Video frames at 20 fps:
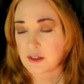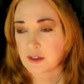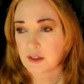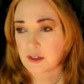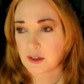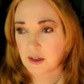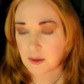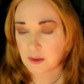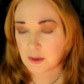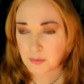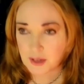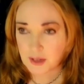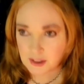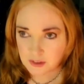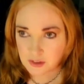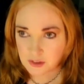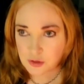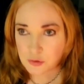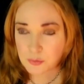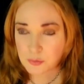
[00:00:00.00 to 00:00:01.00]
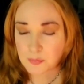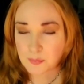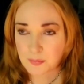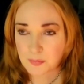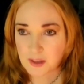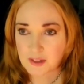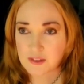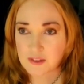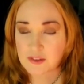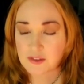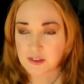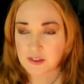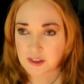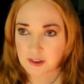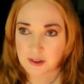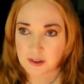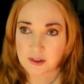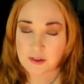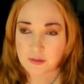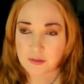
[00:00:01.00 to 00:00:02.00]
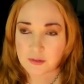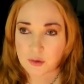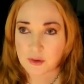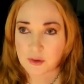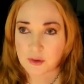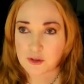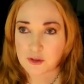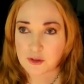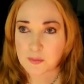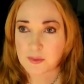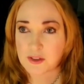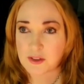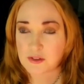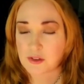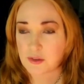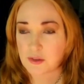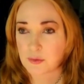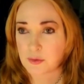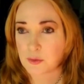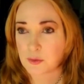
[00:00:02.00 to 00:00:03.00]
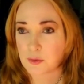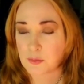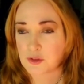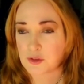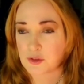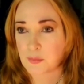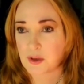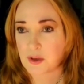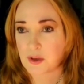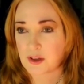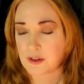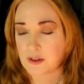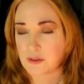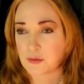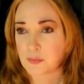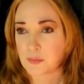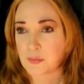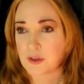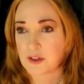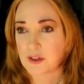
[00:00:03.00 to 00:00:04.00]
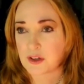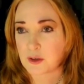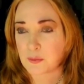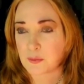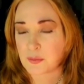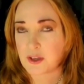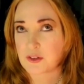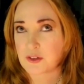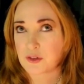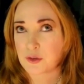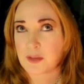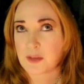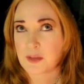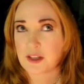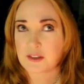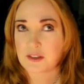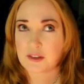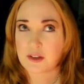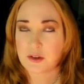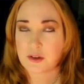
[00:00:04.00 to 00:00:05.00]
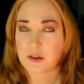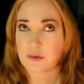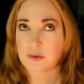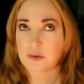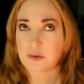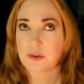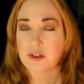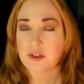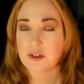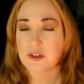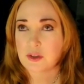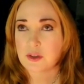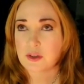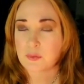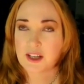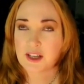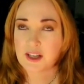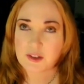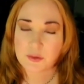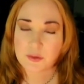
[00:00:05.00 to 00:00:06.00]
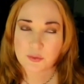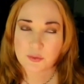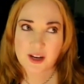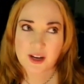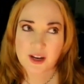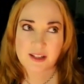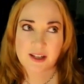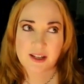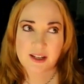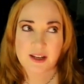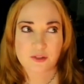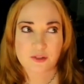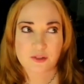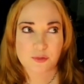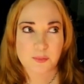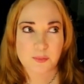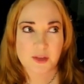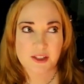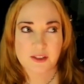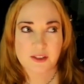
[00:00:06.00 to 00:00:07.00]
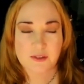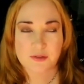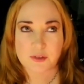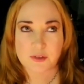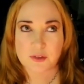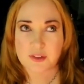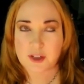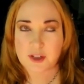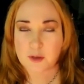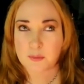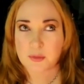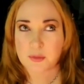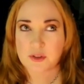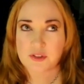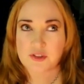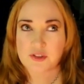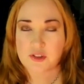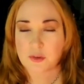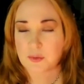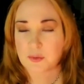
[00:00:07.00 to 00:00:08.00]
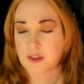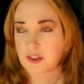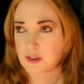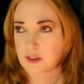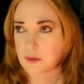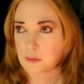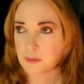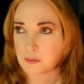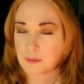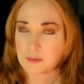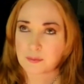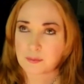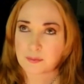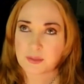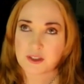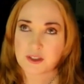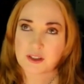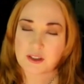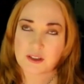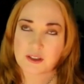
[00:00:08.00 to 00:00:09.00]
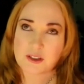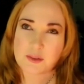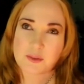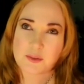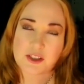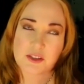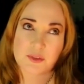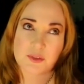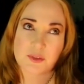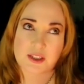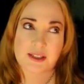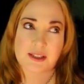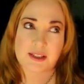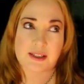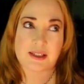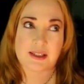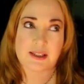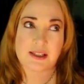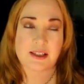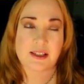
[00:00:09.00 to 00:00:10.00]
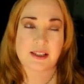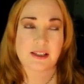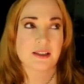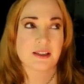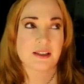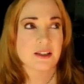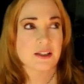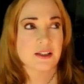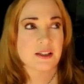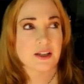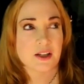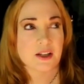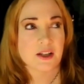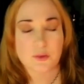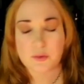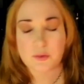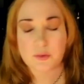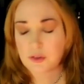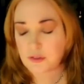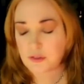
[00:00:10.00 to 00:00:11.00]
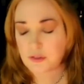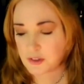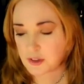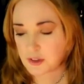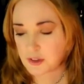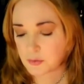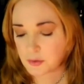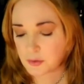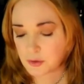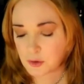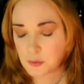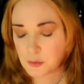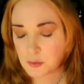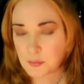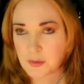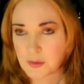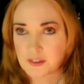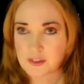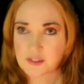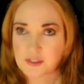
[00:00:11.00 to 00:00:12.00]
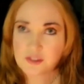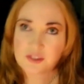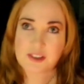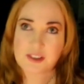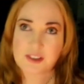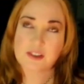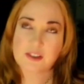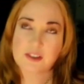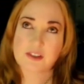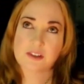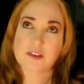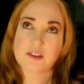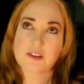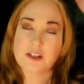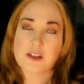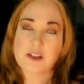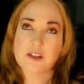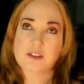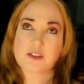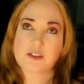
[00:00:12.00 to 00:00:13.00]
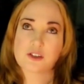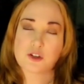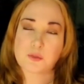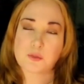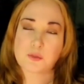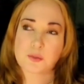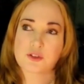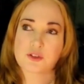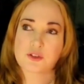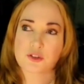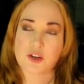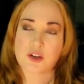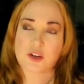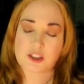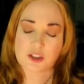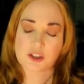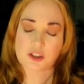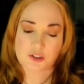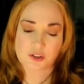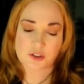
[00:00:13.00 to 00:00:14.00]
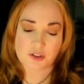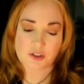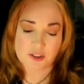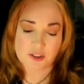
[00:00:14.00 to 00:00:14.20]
Our practice space did, of course, because our room was above, but our bedroom had no, we kind of ran out of money for lumber, so we didn't build, and we didn't really need a roof on our room, but the steel superstructure